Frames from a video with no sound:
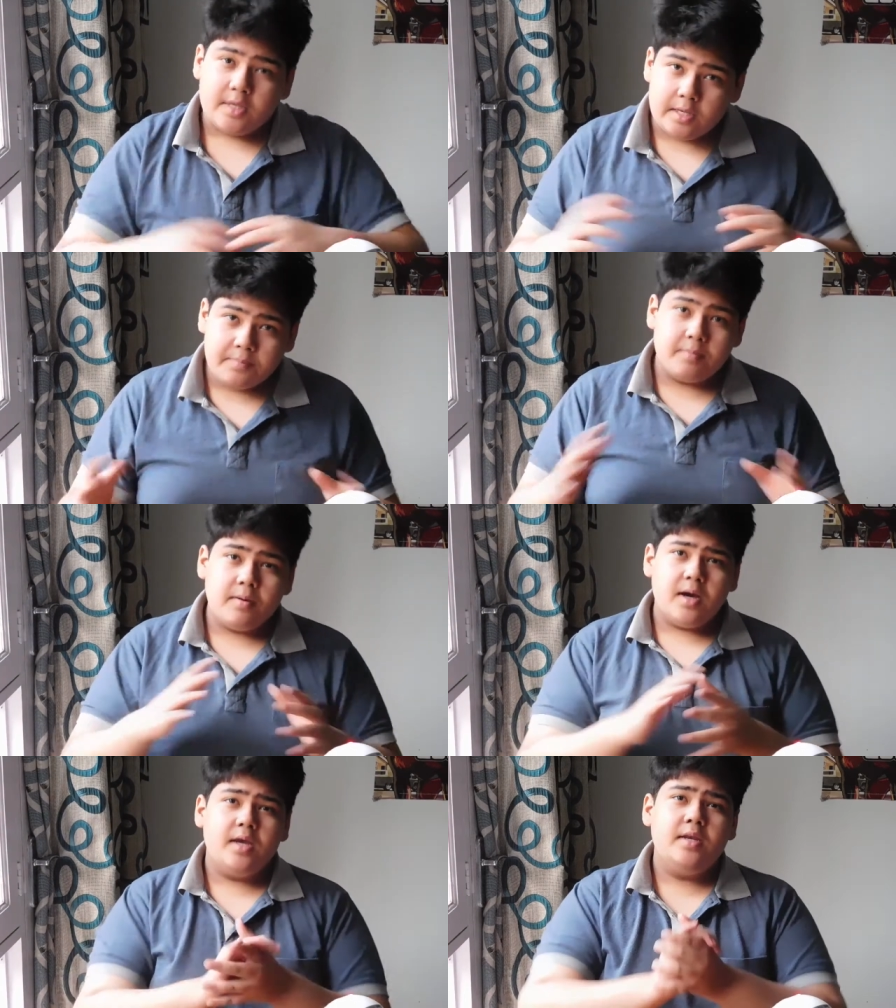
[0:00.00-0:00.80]
Keep in
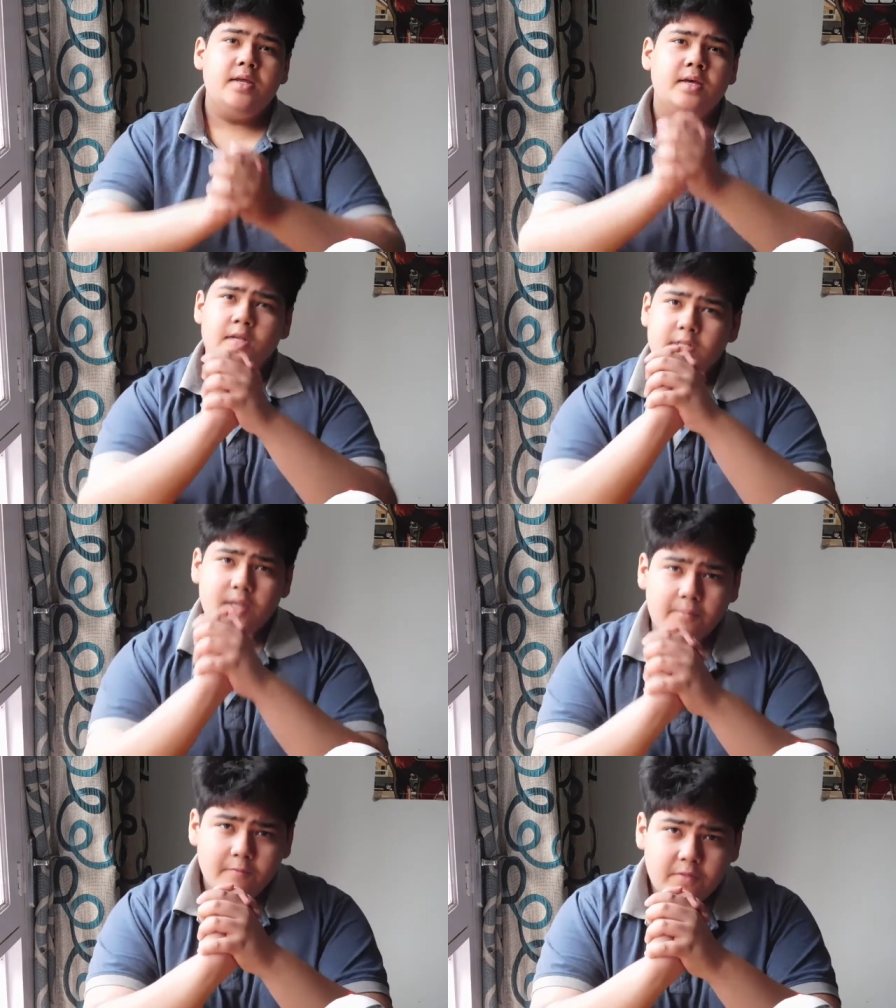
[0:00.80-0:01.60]
mind,
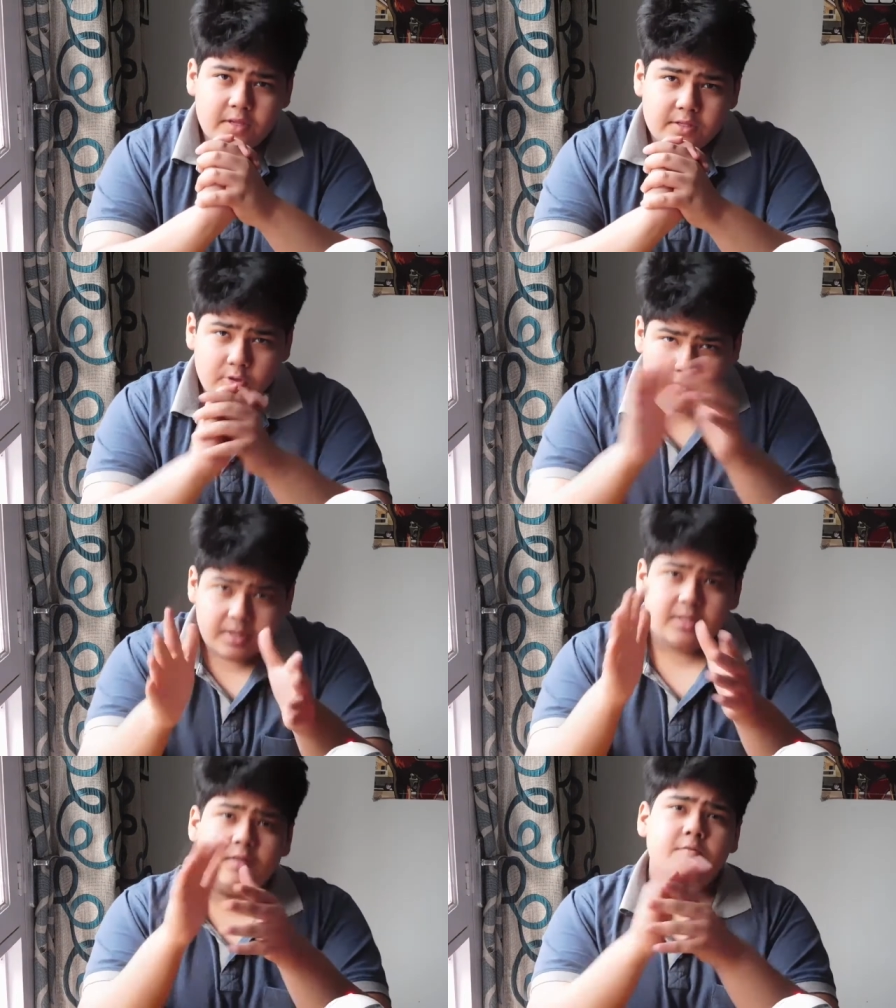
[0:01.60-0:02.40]
some of this you
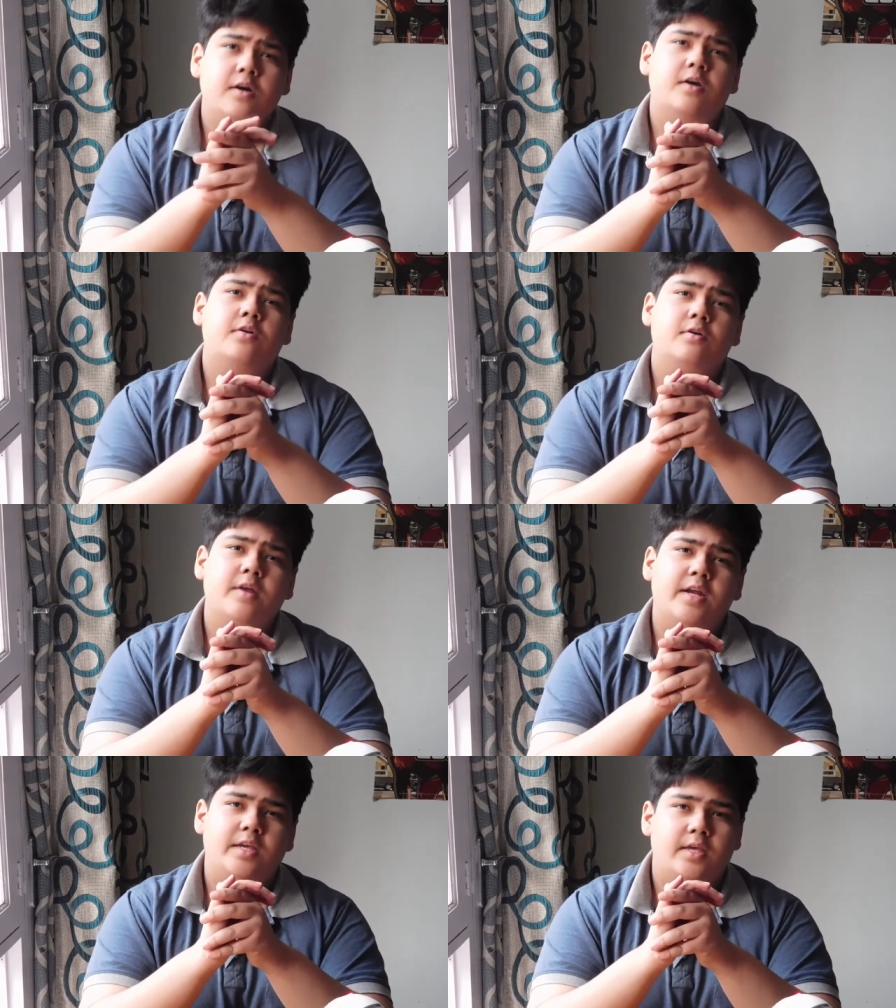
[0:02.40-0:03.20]
must have heard
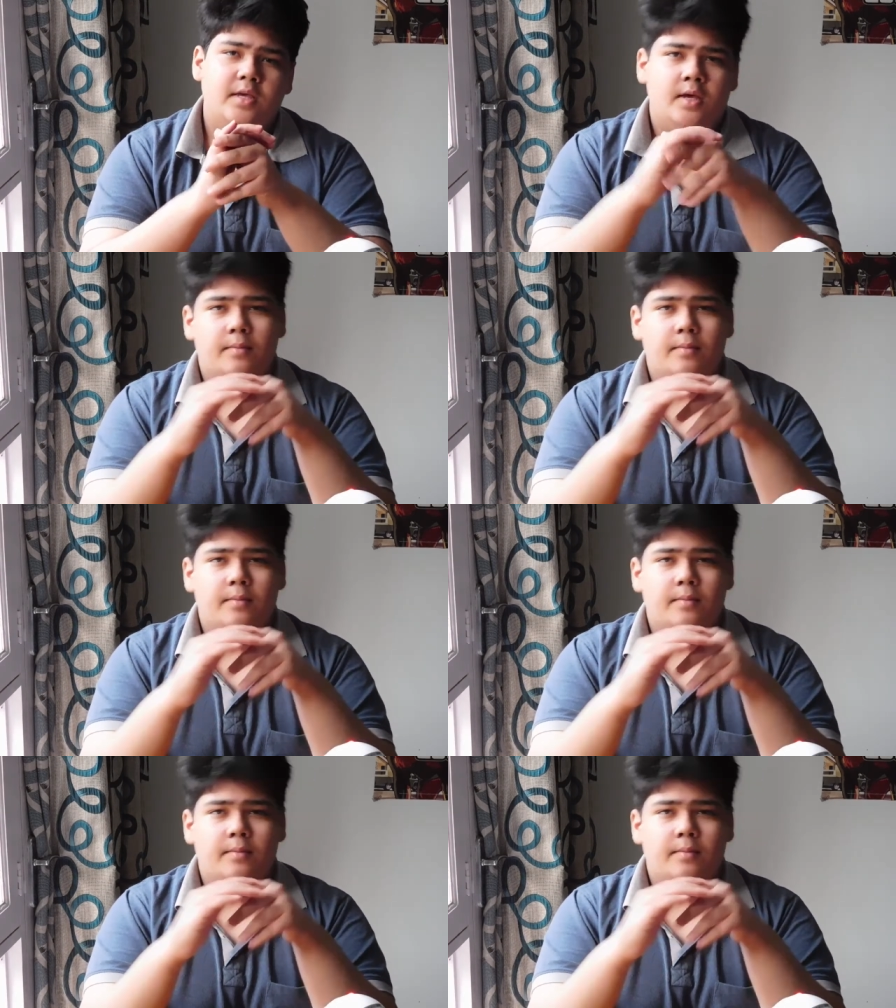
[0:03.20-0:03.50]
already,